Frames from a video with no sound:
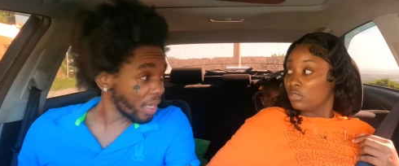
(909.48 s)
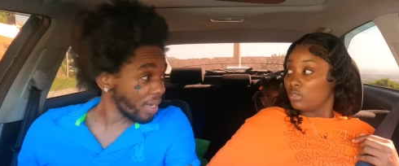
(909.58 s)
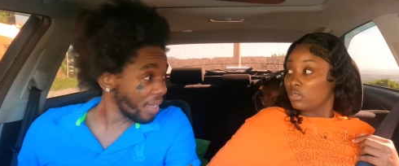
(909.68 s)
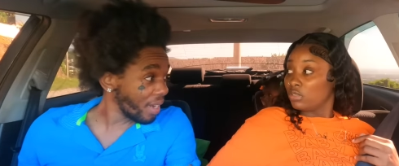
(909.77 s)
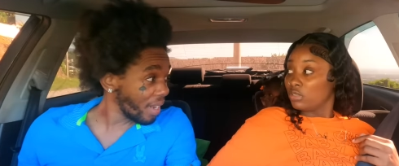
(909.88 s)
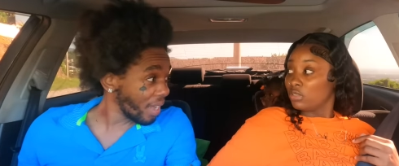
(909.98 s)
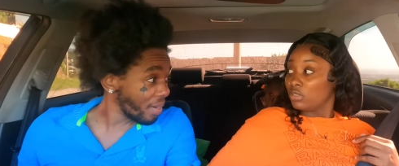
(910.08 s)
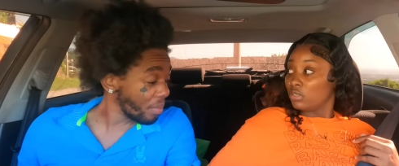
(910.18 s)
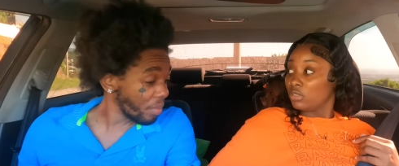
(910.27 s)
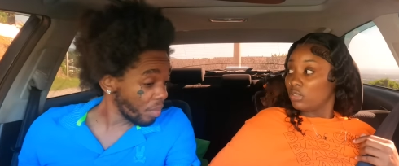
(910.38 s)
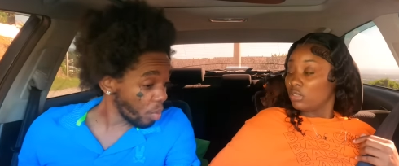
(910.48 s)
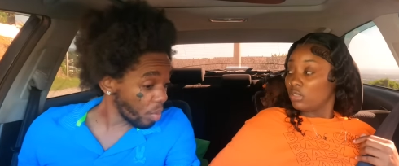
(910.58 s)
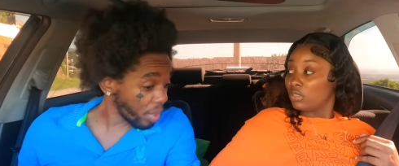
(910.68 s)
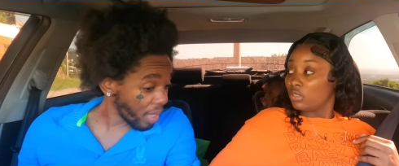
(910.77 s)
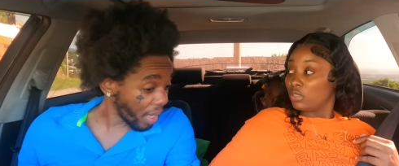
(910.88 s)
Speaker 1: and the land,
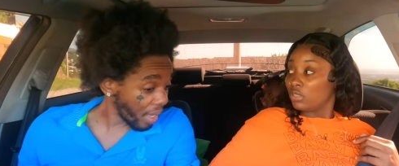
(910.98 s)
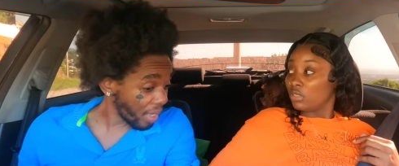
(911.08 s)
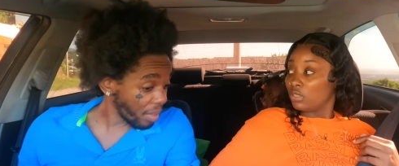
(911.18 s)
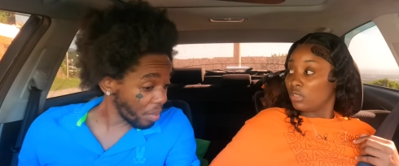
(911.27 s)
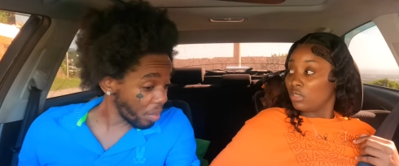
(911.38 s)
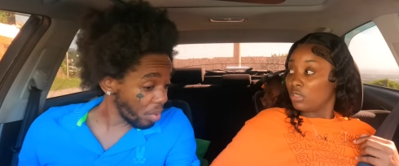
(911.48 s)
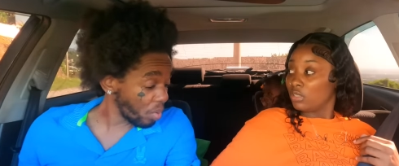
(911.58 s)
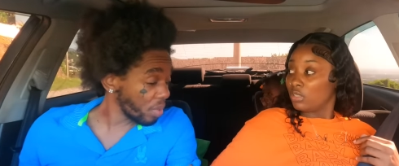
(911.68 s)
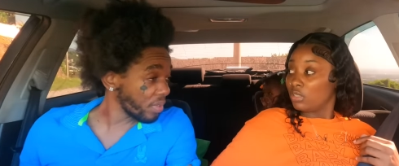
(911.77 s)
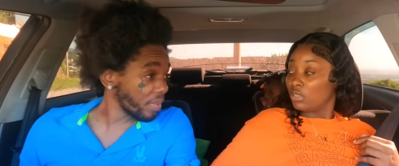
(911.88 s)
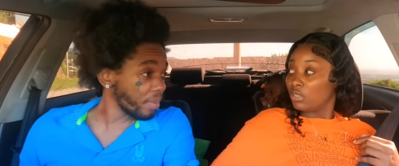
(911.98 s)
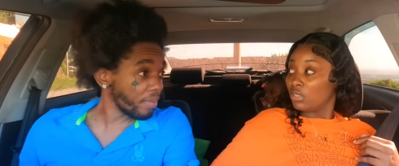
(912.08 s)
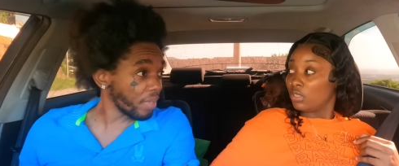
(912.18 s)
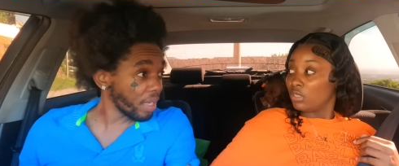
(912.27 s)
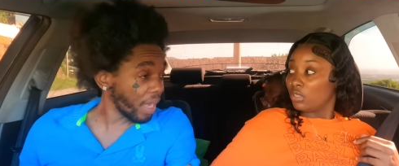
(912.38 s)
oh, we can use for,
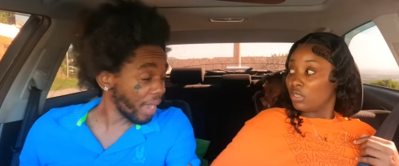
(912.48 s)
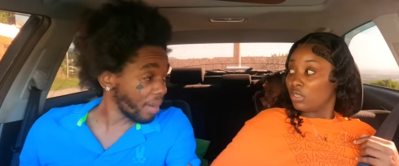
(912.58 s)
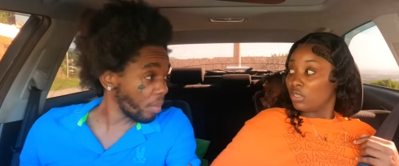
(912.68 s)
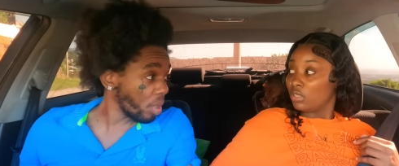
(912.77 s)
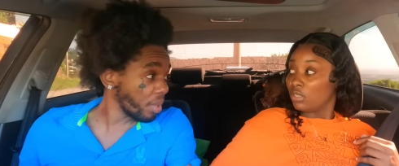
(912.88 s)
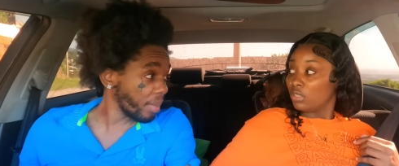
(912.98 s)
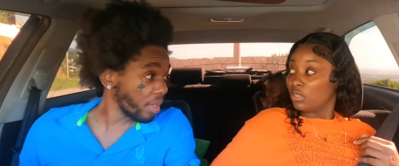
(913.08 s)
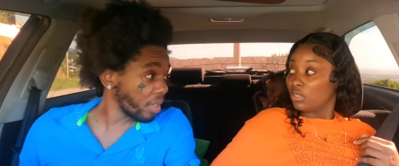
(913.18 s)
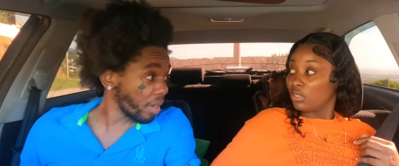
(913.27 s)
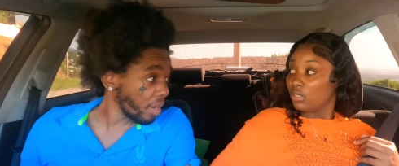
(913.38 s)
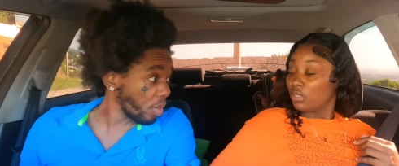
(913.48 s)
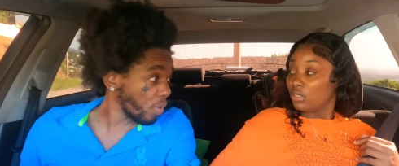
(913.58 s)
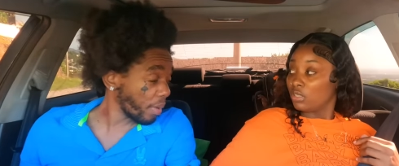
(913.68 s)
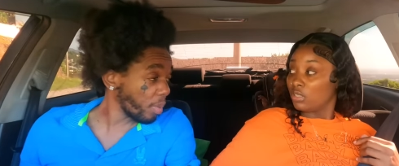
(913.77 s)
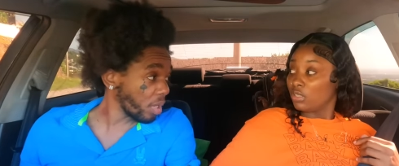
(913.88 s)
for carrying money, me turn
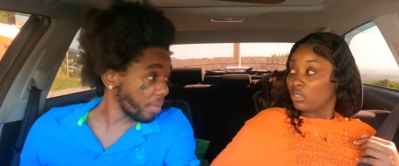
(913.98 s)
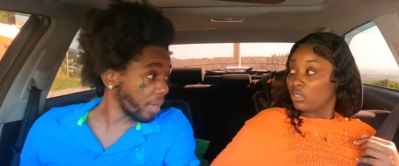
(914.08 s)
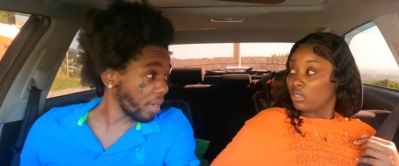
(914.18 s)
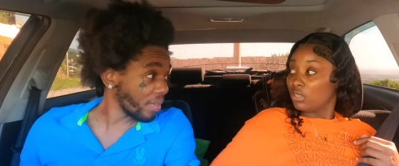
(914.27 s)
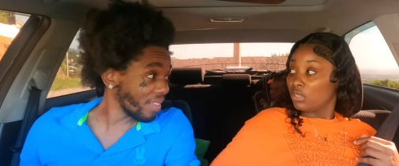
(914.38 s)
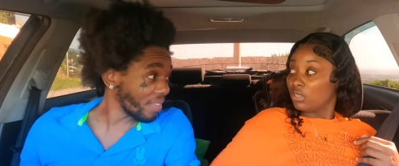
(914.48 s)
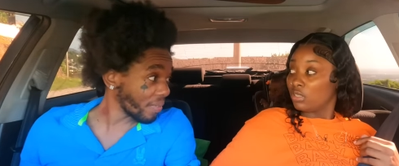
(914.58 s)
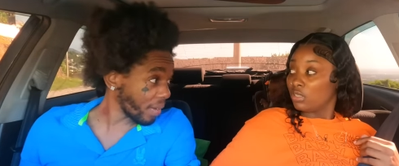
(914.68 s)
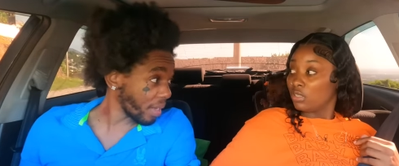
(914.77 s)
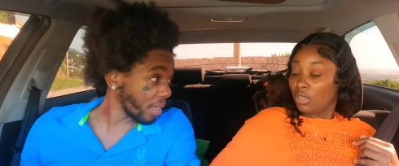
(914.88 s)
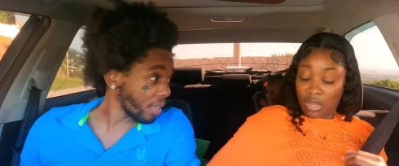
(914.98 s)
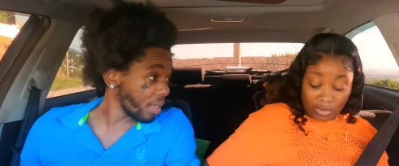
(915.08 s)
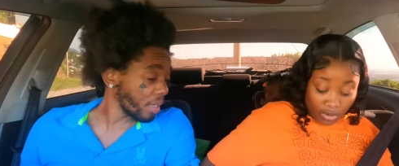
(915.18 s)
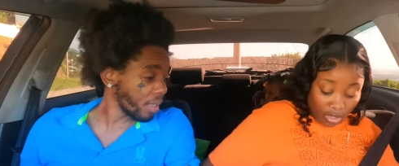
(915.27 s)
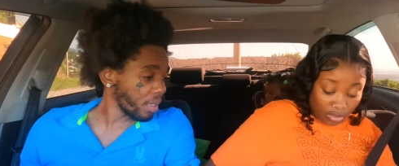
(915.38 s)
over money, me I do this for.
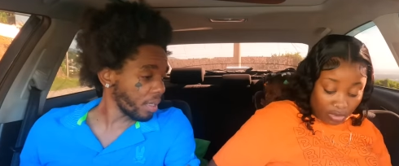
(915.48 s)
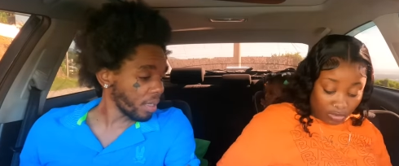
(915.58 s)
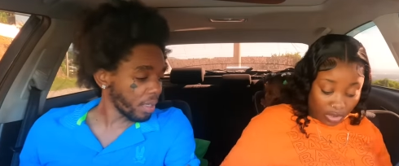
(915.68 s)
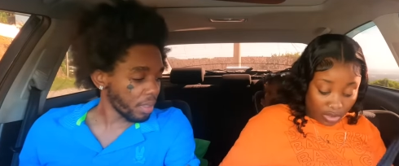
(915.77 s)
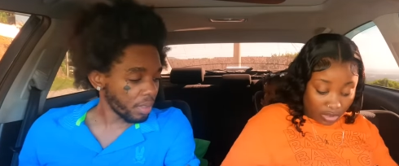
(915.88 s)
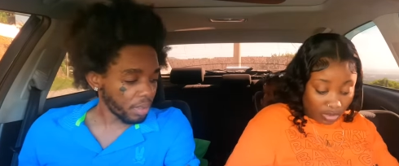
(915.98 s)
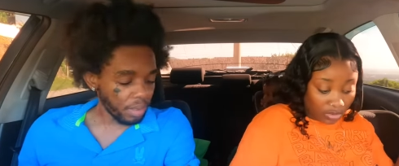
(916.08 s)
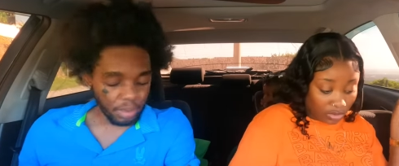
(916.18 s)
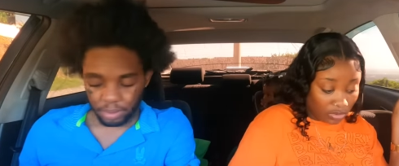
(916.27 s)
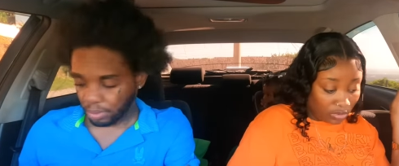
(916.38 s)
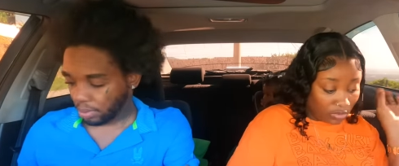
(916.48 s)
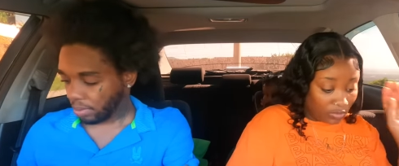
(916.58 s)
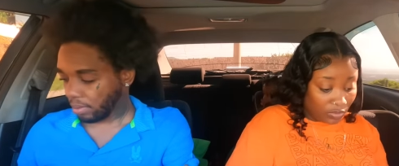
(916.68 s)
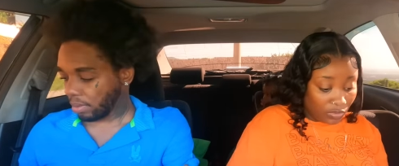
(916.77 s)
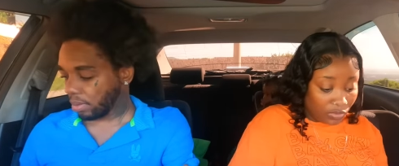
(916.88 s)
Speaker 2: Alright, come then.
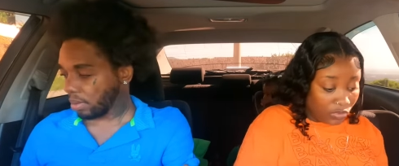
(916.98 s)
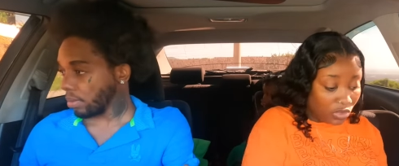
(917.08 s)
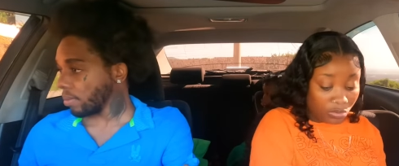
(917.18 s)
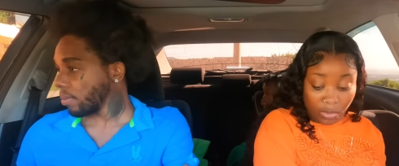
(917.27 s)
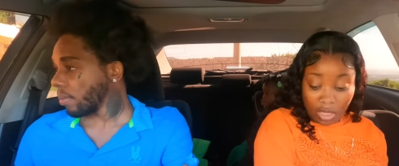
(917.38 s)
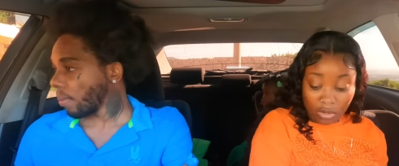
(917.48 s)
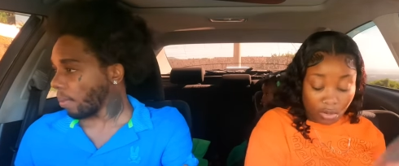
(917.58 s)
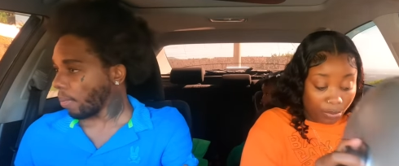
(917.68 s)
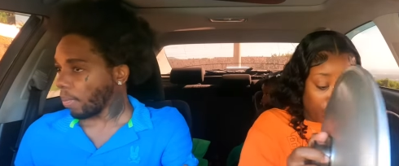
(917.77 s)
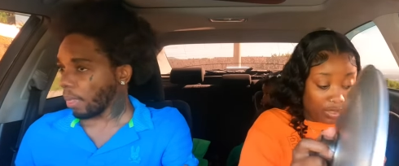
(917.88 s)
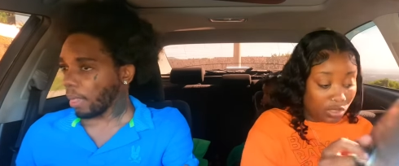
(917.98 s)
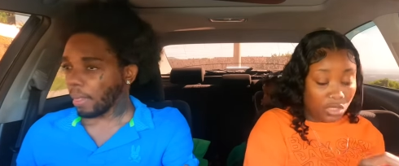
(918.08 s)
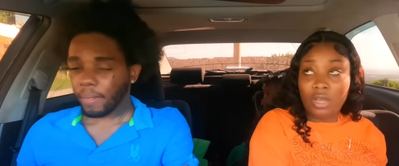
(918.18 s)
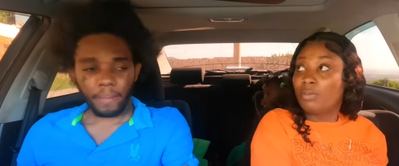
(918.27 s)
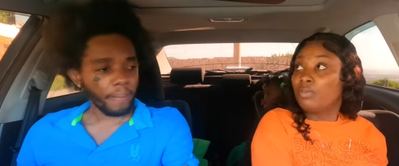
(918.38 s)
Me I go up on the
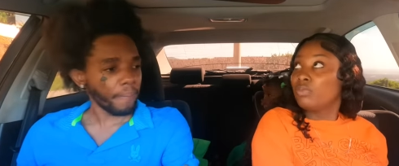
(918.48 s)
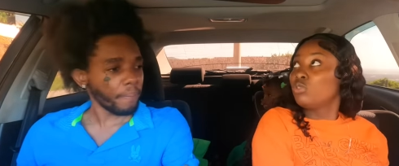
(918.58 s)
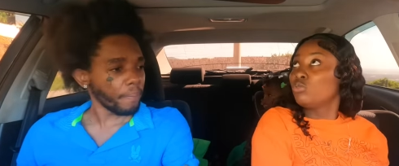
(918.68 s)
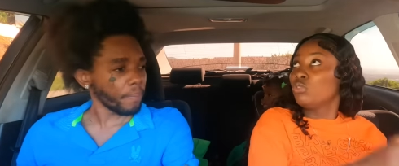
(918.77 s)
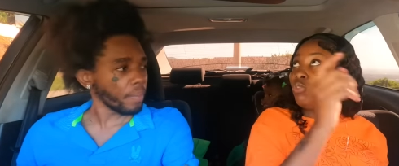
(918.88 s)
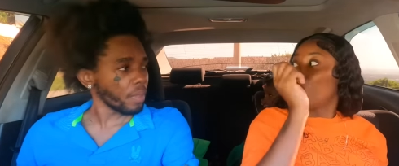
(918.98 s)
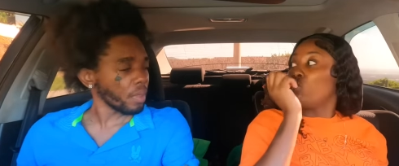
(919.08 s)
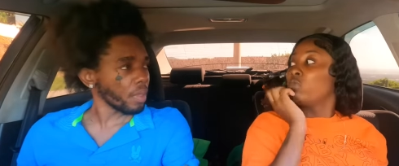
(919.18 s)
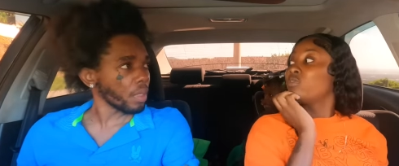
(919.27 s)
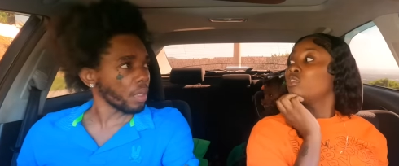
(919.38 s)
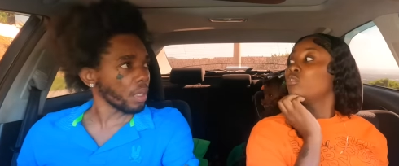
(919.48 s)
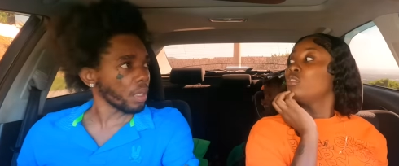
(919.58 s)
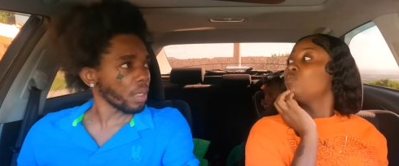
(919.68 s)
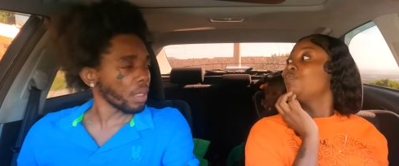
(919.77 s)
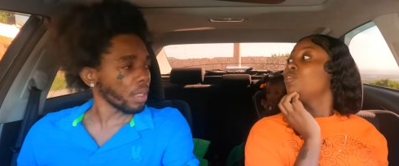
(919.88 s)
top, through the roof, to do
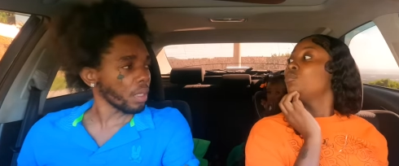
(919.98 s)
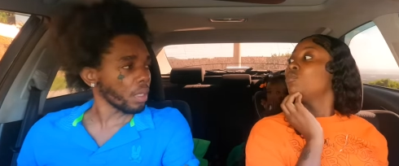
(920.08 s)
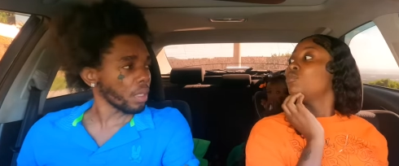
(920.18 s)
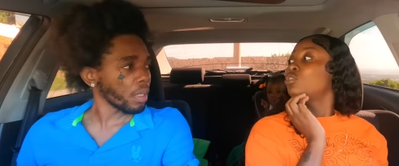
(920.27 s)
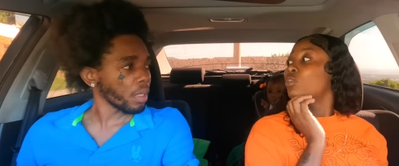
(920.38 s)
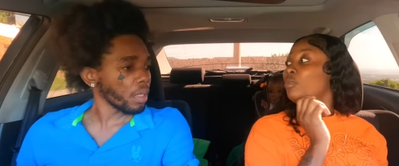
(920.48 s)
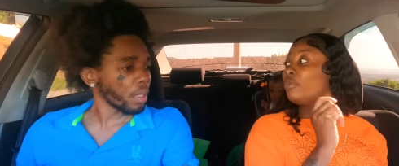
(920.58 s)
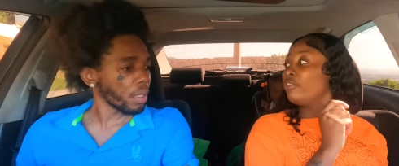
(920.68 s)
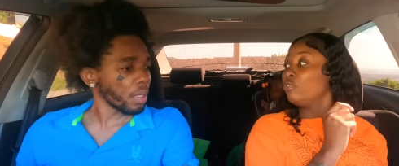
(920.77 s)
the, the which one me fi